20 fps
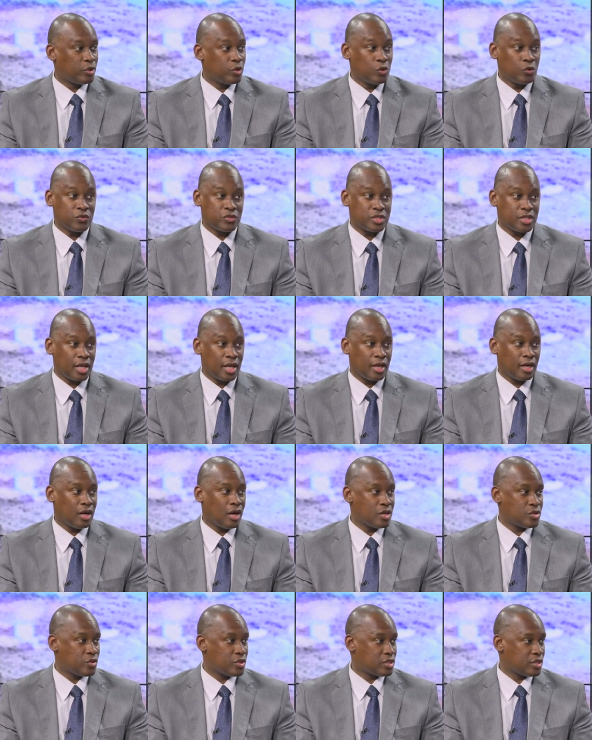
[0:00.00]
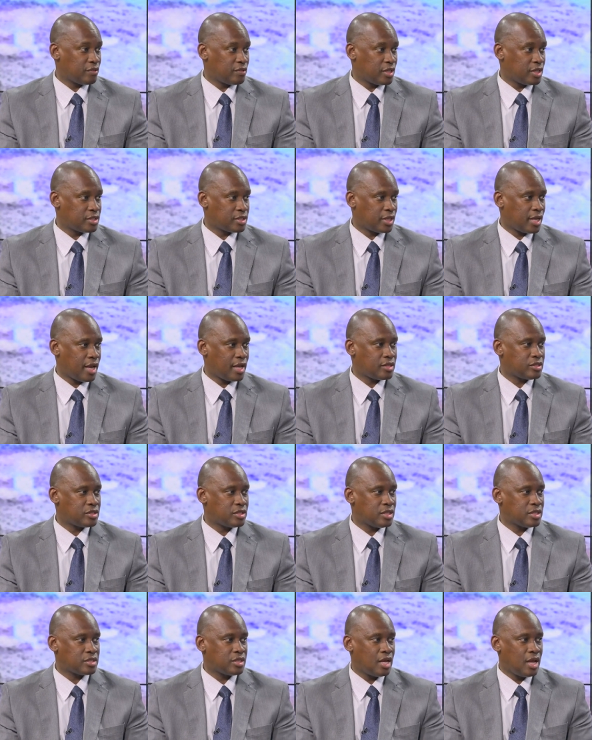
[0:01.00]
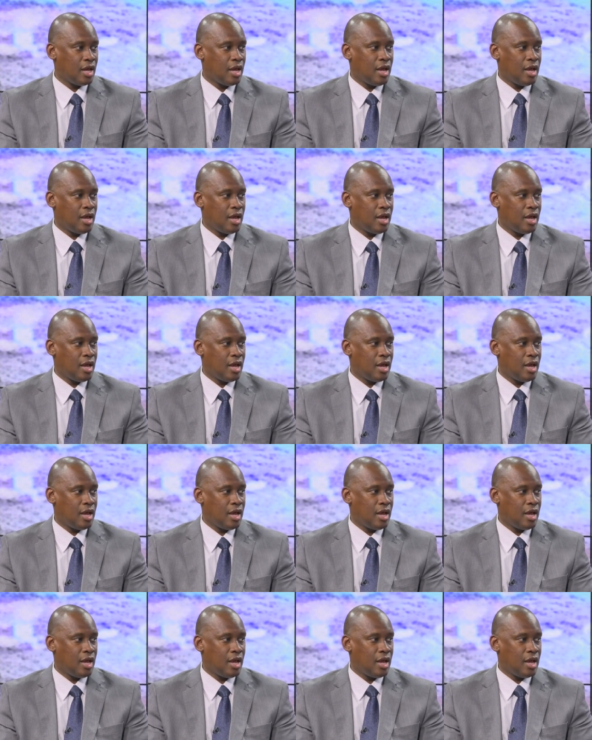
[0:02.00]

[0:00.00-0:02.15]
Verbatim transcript: who's seen hundreds of these cases.